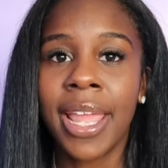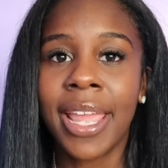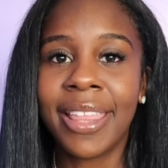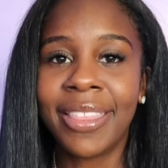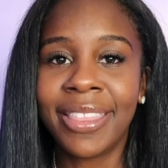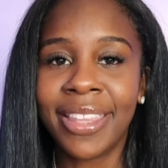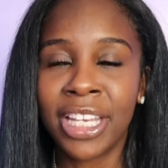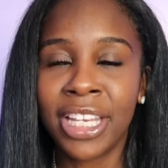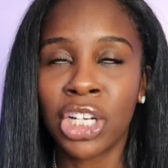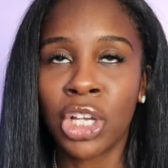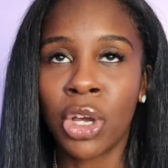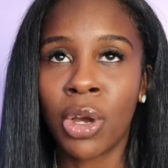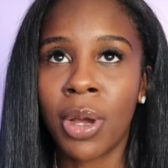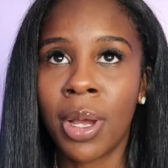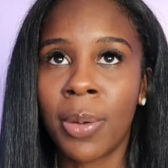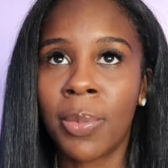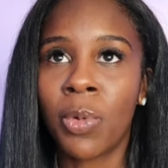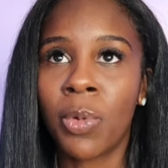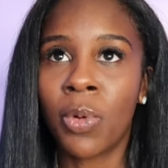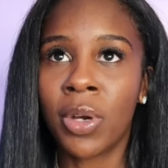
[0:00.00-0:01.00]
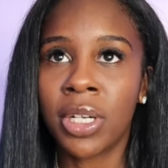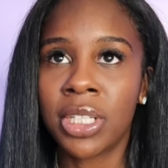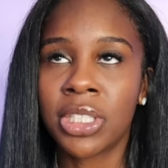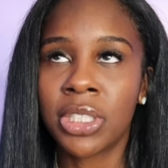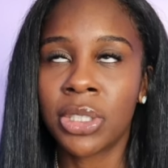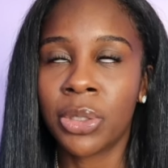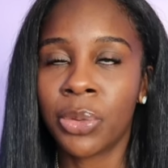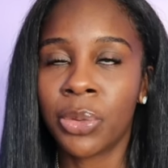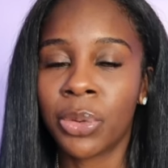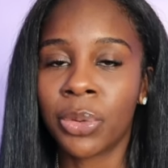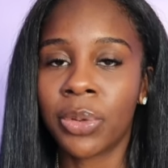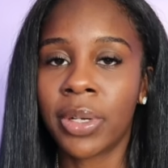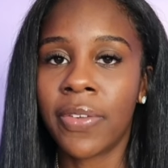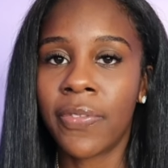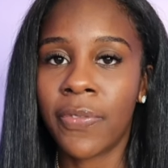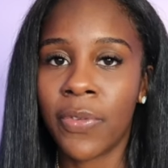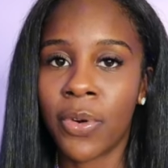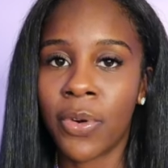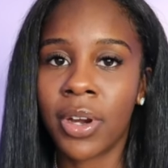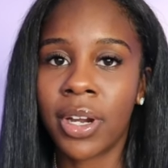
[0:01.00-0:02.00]
and then go up one two
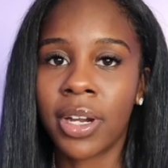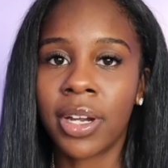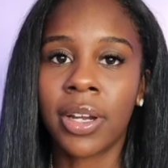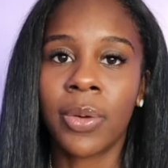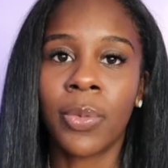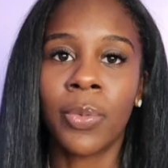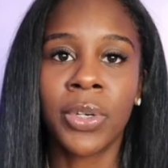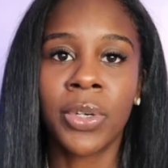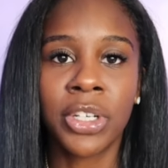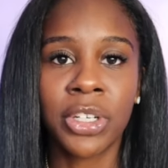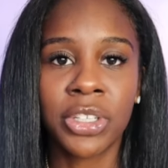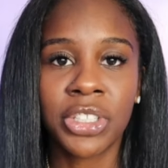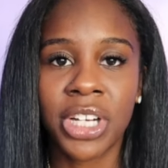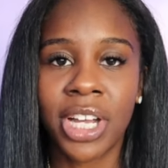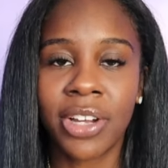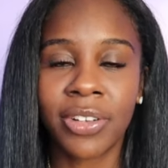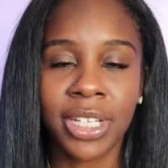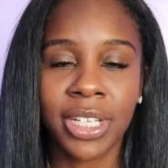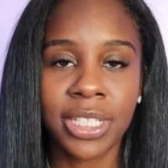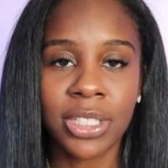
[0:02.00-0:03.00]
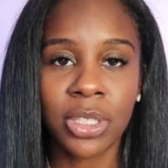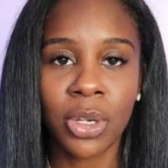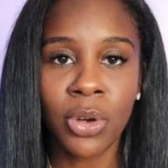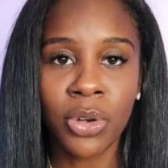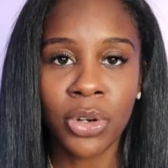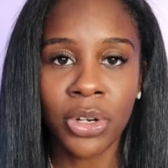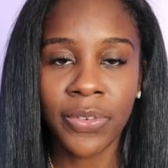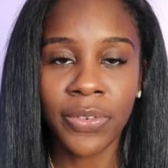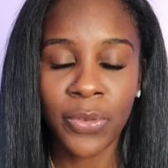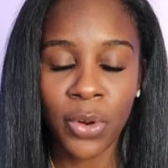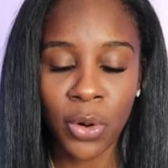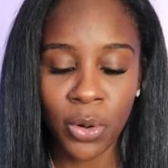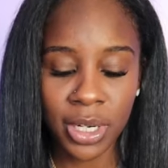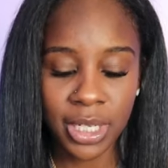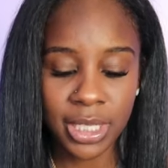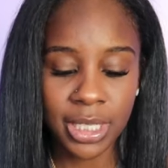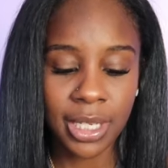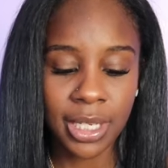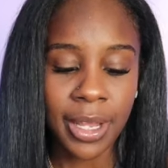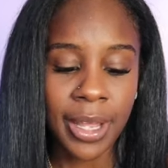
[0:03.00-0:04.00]
three four when your child gets older of
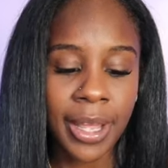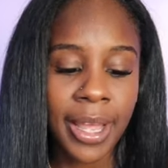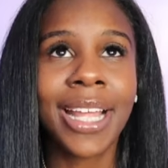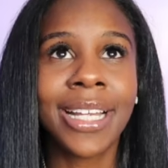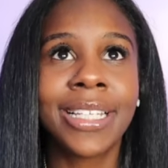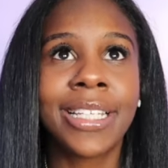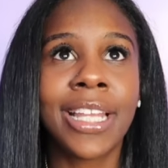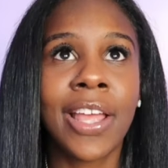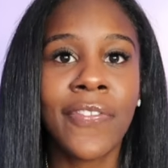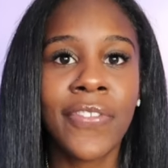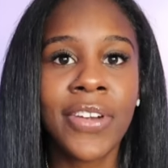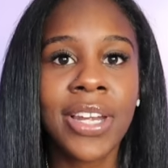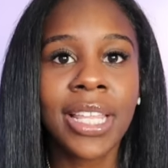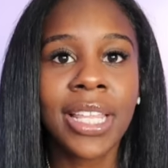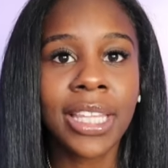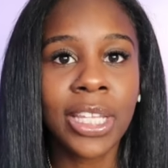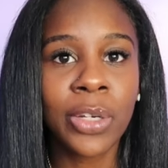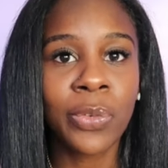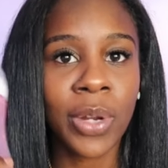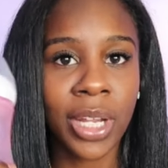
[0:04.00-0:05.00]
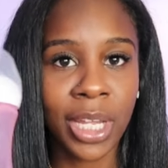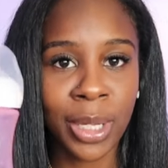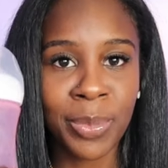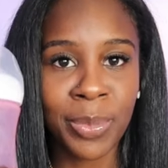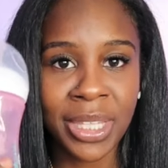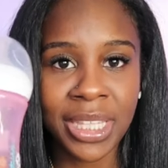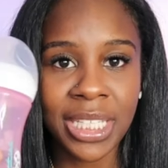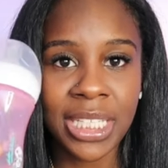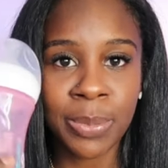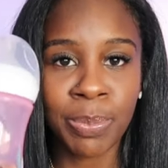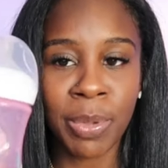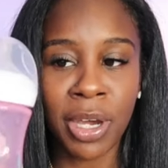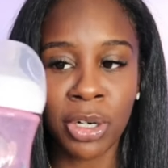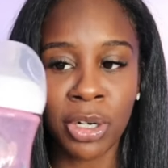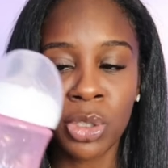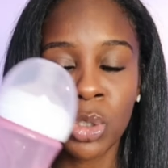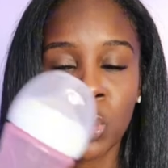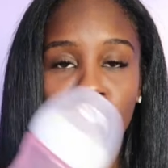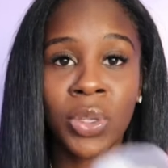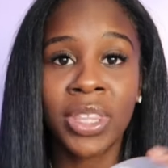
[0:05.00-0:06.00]
course i definitely recommend these
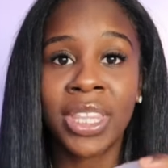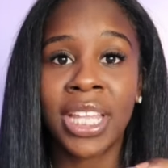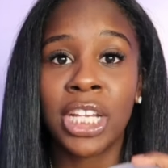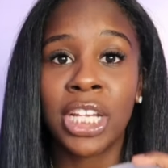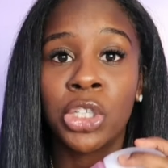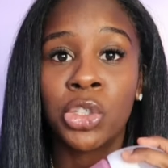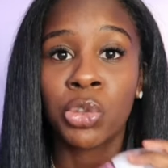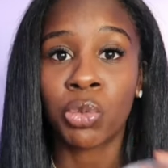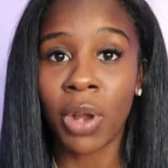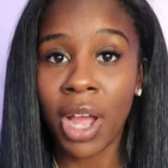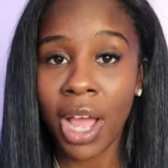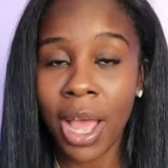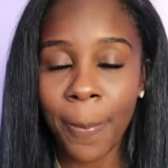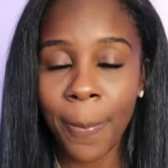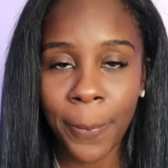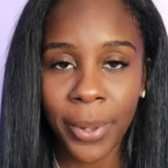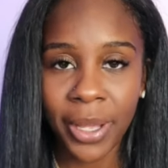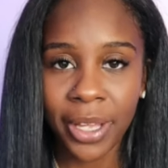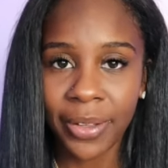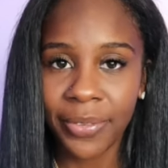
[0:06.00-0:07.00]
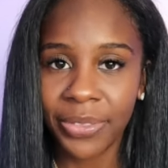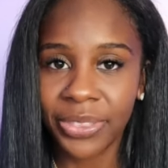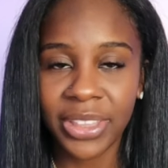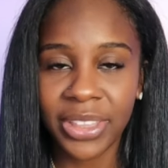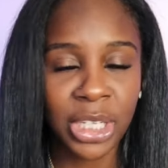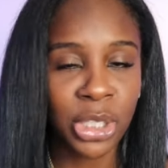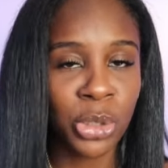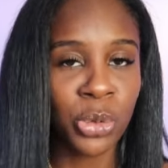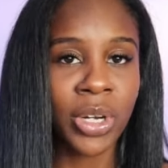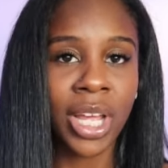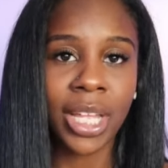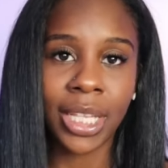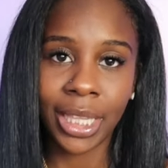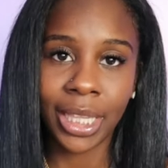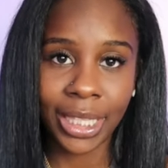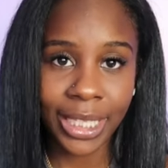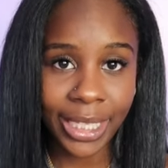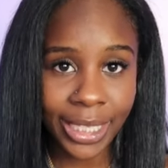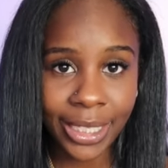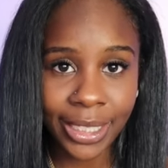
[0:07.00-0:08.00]
bottles when they drop they do
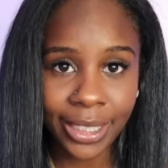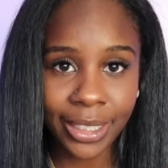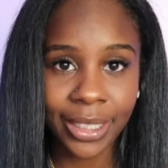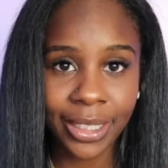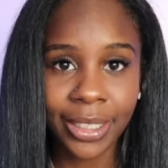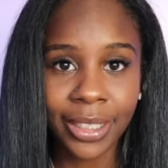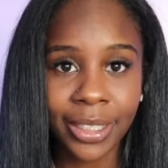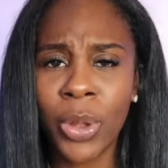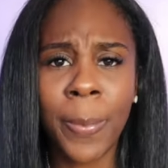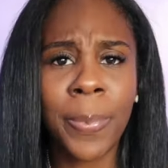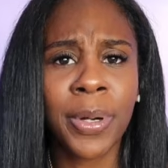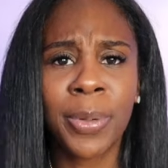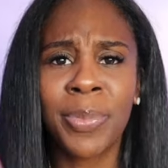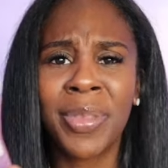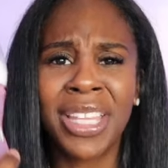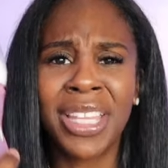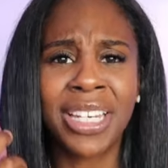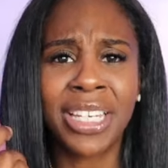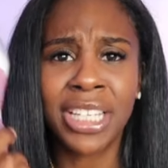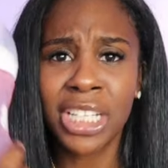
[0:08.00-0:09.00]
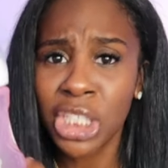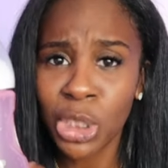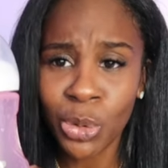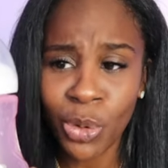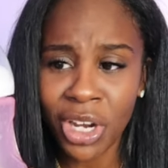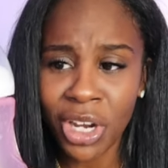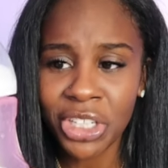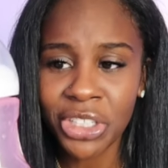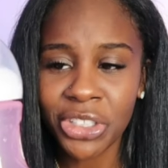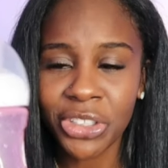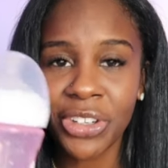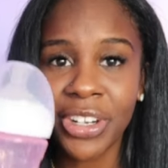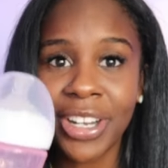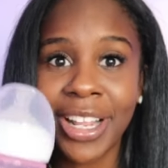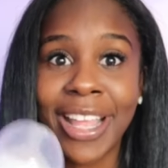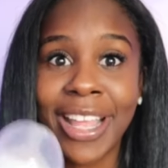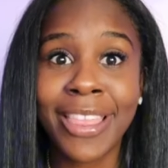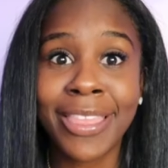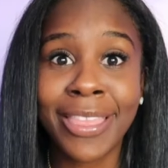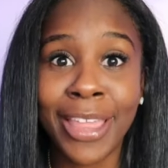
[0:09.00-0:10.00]
not leak you can put them in the
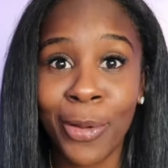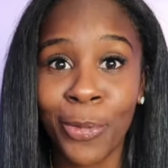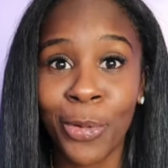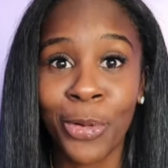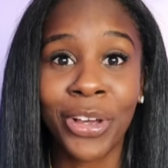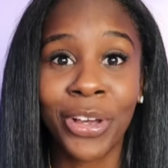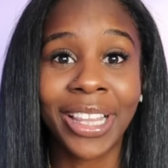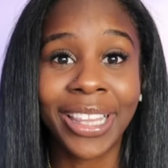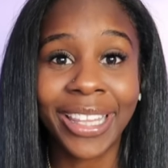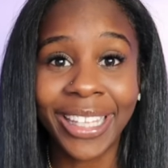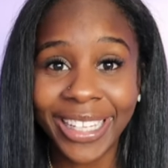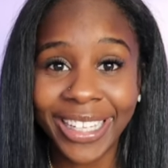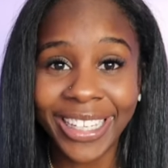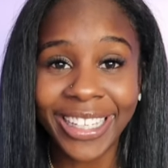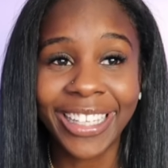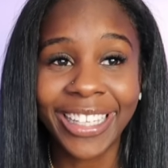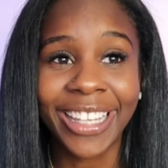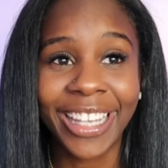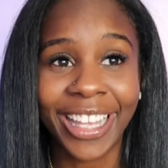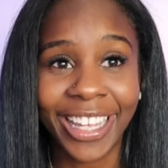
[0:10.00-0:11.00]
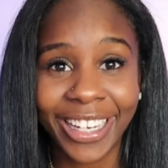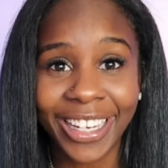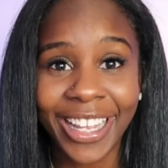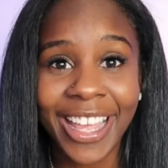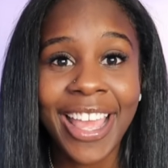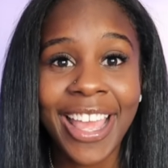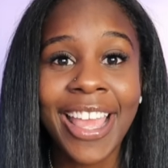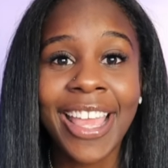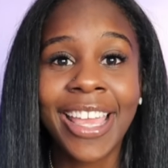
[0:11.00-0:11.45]
dishwasher and they will clean like